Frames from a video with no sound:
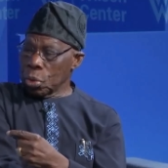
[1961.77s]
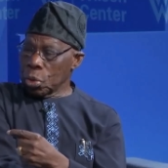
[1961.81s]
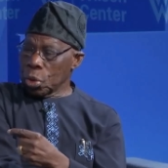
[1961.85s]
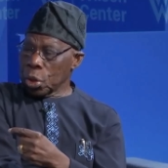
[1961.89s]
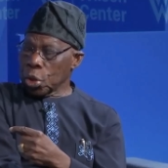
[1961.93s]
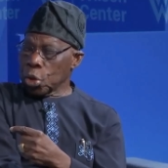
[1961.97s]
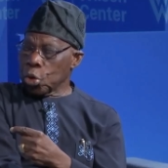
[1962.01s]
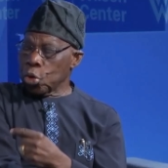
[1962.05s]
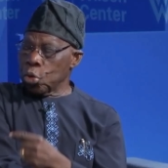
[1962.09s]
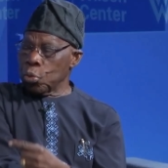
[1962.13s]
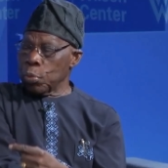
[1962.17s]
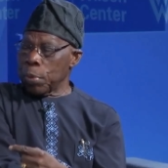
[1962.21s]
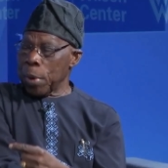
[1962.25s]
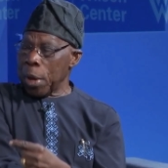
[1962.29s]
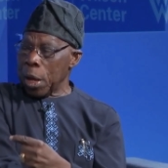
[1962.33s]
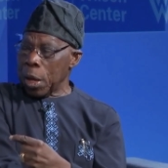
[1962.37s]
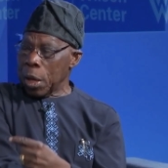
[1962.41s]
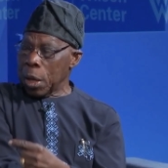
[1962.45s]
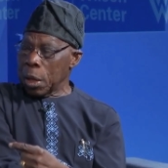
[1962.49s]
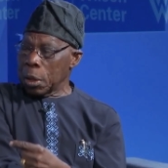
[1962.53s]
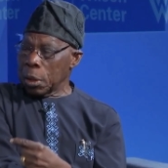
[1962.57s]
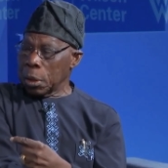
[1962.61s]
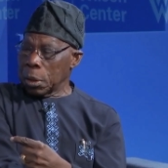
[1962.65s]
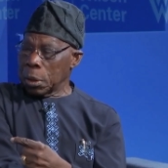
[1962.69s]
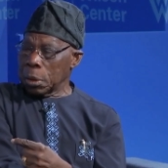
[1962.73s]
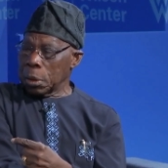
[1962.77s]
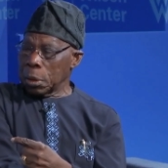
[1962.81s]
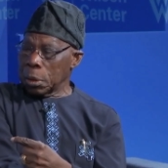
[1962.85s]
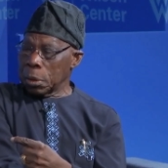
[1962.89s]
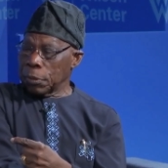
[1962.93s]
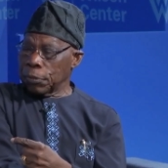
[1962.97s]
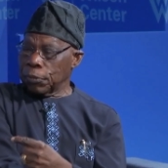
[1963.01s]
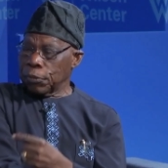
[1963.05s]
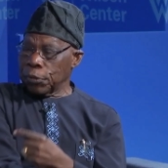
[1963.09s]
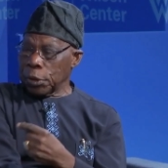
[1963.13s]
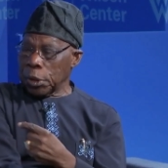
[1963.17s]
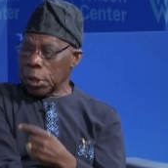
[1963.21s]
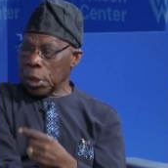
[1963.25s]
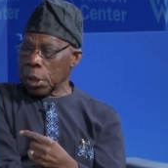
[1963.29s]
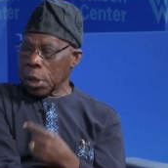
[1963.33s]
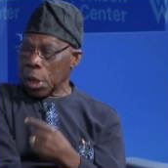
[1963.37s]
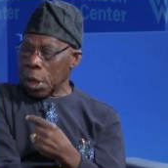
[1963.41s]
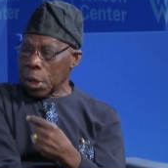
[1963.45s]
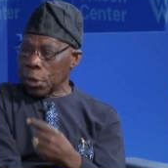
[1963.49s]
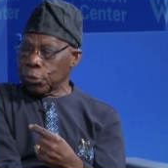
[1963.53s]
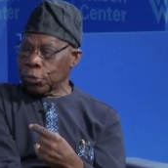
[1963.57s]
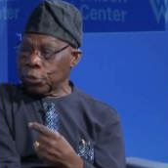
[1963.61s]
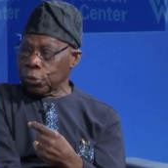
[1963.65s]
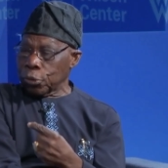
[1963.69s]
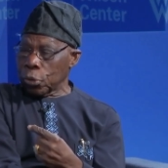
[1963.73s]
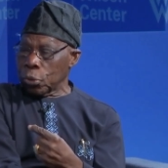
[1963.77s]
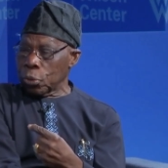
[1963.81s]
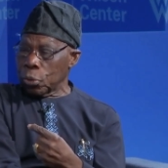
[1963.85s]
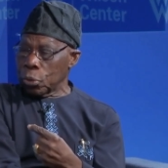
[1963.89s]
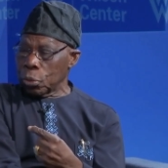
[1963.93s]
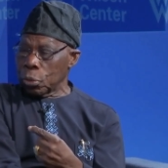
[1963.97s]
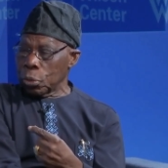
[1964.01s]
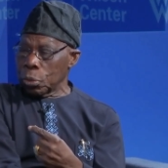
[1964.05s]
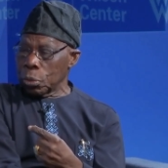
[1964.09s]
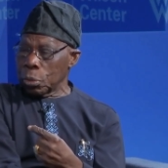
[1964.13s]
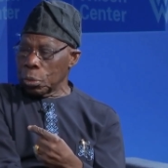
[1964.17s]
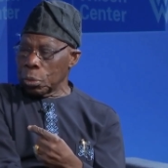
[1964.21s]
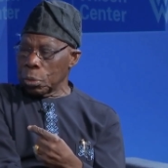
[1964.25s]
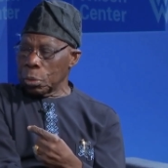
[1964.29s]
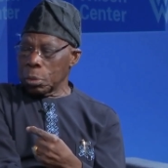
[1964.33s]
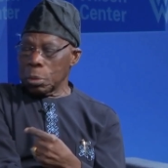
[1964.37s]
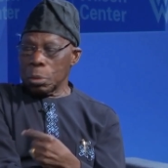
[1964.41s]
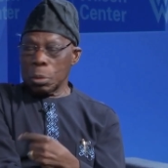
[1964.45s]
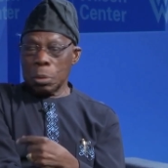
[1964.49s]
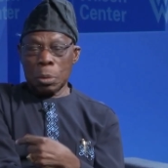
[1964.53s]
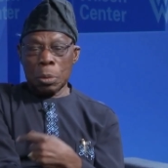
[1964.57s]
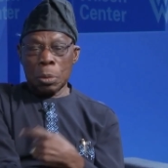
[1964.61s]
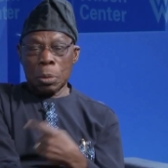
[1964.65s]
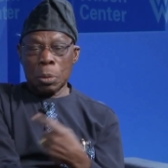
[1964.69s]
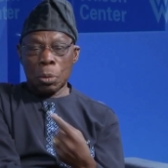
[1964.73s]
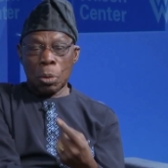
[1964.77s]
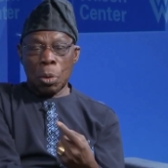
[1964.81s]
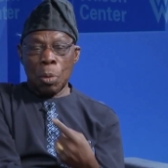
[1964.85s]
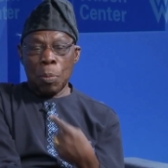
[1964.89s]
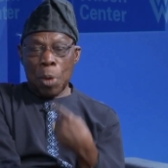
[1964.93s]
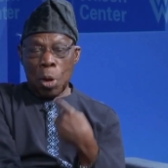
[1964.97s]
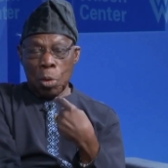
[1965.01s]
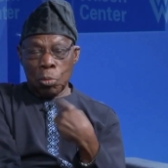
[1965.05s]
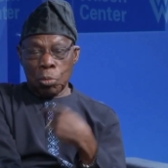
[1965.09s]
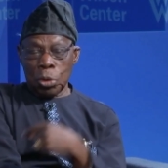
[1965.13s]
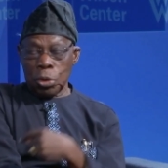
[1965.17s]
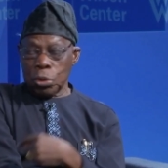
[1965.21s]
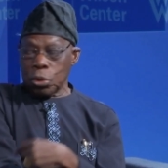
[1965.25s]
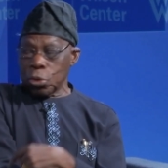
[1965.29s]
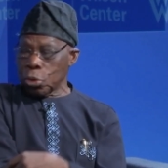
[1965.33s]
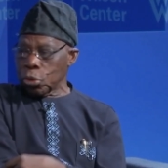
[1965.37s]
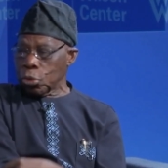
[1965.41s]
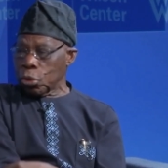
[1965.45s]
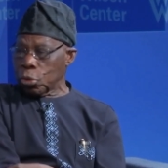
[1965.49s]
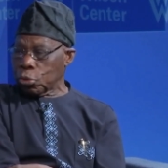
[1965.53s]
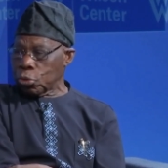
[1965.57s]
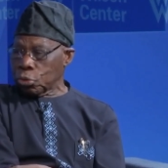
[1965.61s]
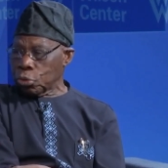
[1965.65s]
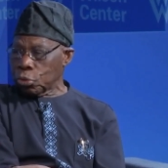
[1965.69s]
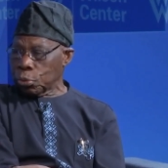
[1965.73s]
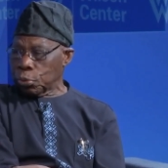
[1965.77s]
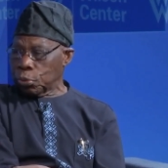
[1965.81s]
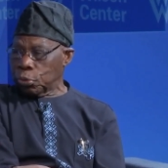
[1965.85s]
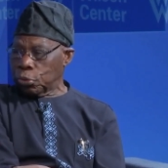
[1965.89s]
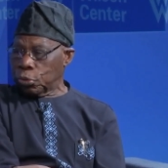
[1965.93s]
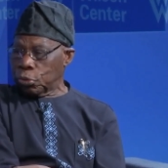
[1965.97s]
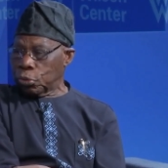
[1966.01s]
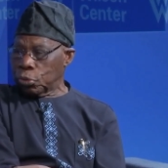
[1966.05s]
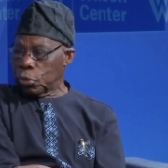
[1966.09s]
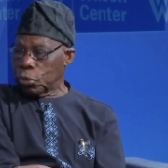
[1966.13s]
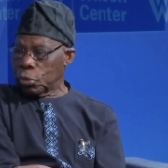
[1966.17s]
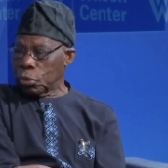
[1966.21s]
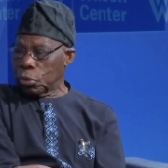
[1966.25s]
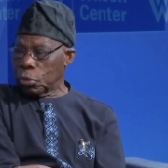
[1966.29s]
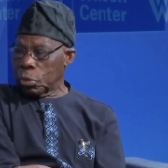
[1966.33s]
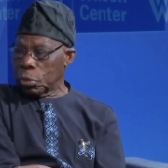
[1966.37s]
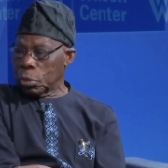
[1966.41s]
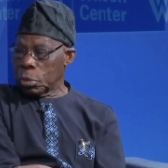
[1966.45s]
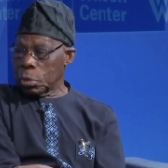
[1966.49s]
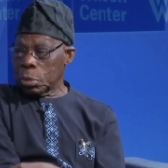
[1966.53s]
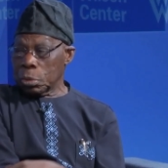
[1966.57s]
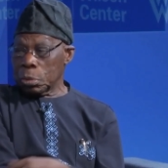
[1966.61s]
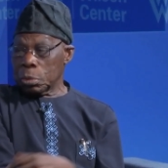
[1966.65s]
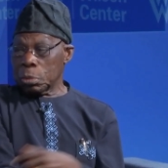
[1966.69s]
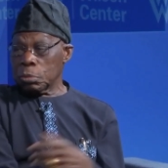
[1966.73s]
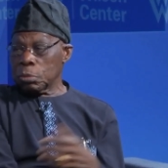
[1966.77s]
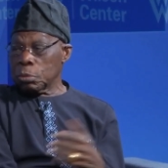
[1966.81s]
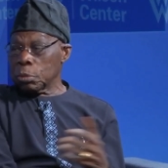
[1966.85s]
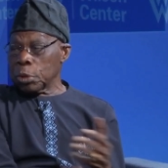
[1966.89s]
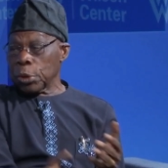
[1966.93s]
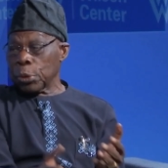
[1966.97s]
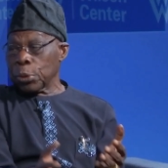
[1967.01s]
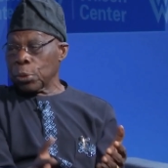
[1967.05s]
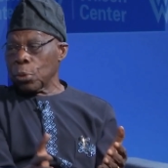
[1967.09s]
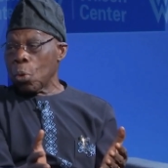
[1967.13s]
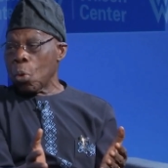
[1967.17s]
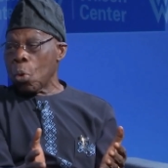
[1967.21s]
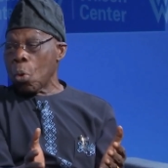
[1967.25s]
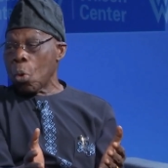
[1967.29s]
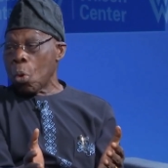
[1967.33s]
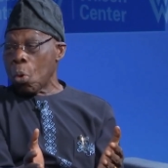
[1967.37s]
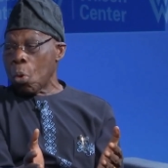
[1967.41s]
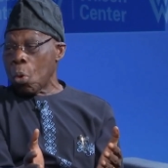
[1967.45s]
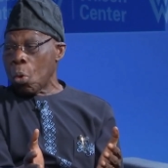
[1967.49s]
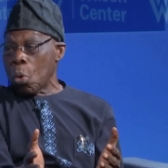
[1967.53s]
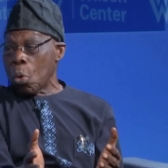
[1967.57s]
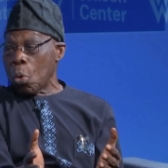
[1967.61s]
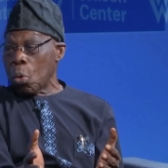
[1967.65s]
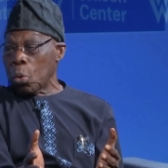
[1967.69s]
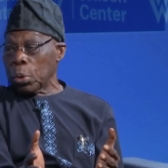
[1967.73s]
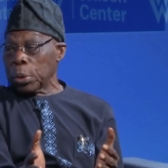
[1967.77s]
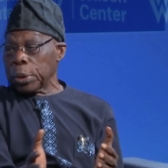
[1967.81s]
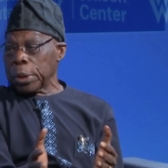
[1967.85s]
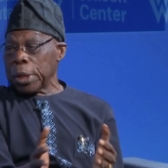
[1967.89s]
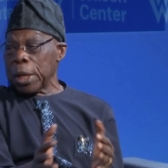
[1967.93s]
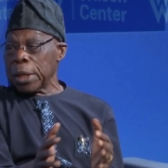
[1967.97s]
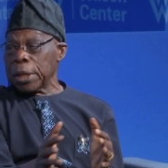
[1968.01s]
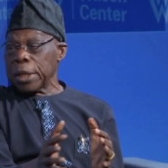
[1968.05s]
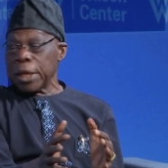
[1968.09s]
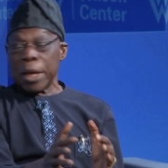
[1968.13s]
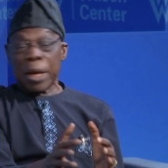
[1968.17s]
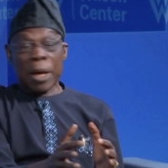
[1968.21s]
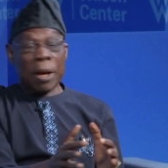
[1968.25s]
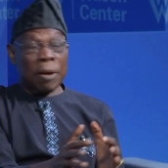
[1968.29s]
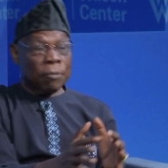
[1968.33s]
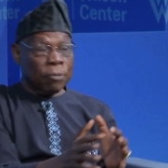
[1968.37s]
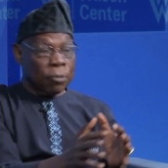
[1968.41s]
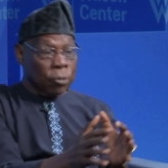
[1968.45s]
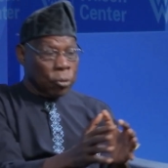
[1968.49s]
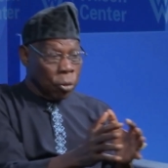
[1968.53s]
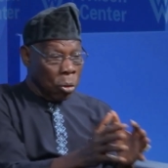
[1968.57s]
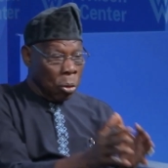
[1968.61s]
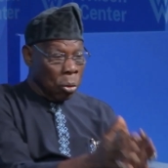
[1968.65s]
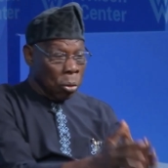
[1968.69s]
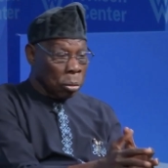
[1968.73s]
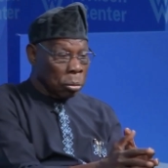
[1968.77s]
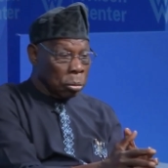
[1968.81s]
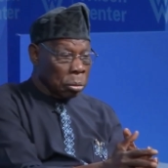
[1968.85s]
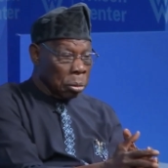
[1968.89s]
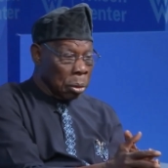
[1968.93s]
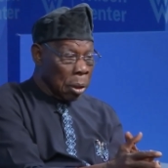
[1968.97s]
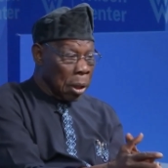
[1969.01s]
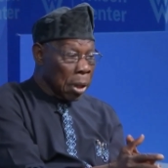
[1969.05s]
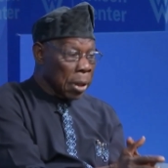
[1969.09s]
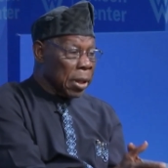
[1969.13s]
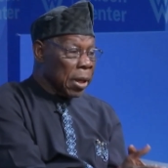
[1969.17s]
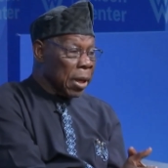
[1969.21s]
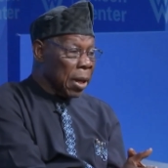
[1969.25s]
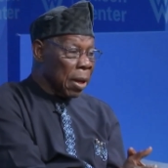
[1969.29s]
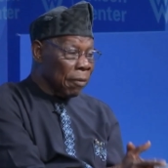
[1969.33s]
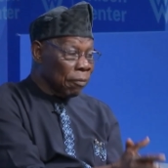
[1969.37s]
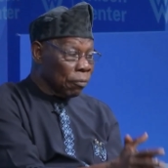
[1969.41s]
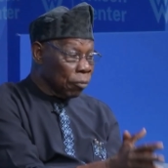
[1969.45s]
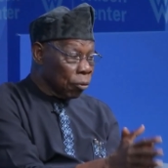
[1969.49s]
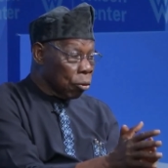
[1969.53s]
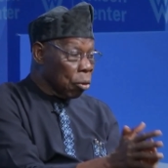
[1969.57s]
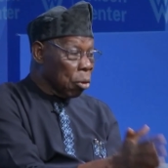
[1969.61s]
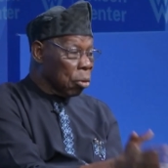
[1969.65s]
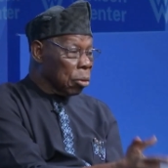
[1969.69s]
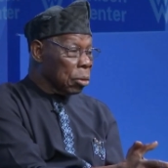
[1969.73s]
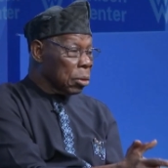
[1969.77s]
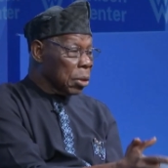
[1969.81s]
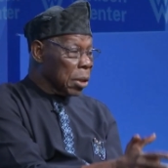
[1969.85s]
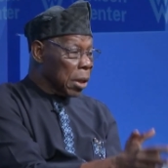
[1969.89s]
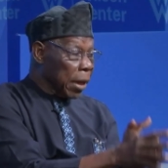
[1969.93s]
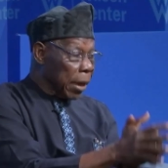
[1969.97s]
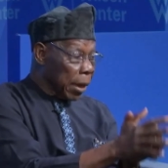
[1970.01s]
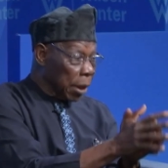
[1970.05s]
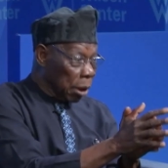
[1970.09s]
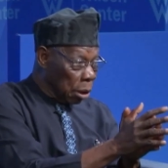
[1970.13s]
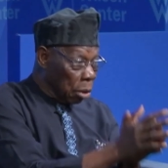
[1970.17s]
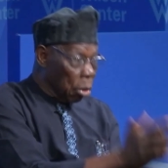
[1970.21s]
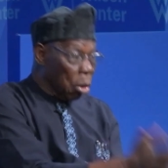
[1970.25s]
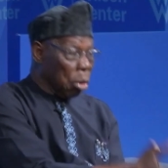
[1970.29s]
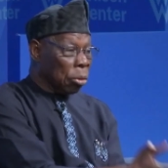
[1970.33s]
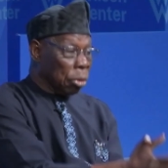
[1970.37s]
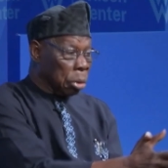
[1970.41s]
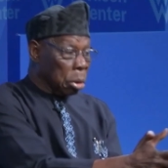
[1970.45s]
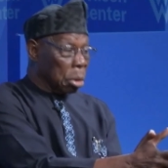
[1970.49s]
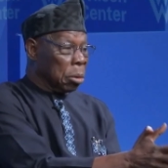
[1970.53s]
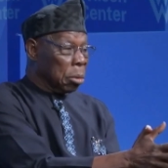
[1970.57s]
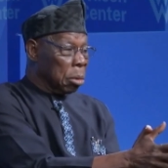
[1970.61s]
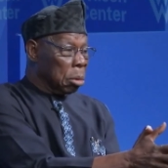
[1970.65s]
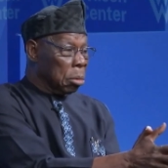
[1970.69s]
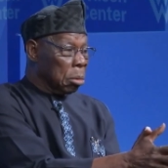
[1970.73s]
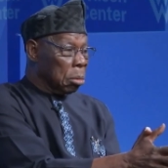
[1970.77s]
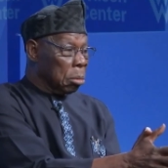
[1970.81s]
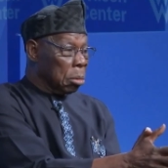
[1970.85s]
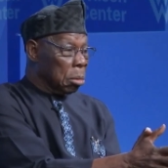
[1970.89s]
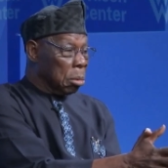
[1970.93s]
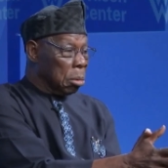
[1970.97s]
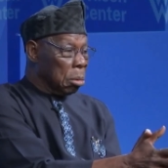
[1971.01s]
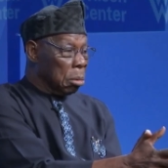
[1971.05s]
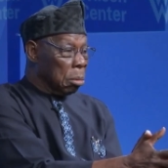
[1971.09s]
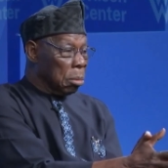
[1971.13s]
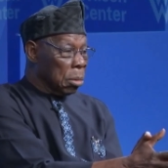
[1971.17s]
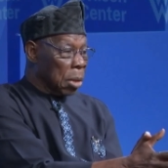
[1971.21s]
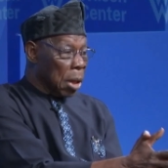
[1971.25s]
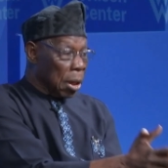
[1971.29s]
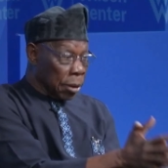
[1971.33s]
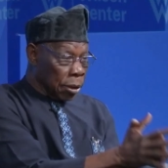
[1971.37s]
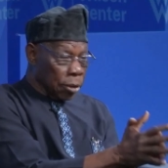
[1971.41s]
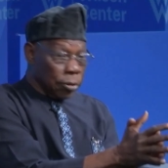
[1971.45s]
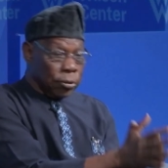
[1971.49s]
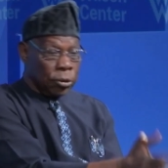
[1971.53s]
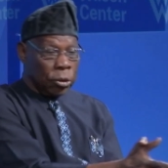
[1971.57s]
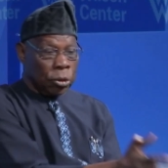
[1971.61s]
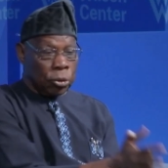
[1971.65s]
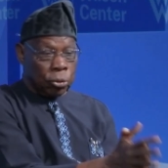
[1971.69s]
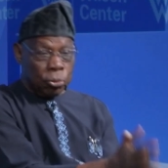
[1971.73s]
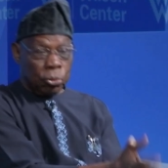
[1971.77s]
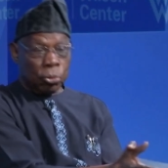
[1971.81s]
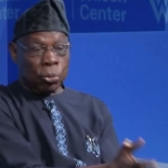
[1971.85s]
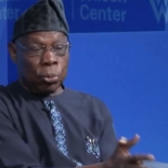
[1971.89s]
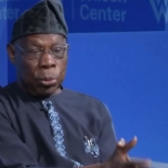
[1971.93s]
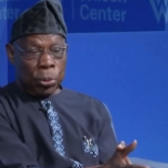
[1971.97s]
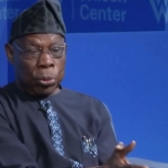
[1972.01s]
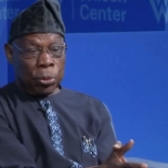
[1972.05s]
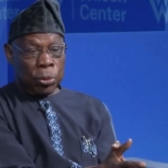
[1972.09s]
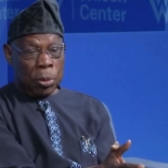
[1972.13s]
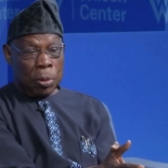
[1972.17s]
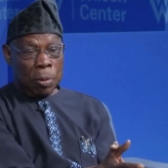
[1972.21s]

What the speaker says: Cuba, Fidel Castro, come and withdraw your troops, with all that they have done, and they have done a lot. That is the truth.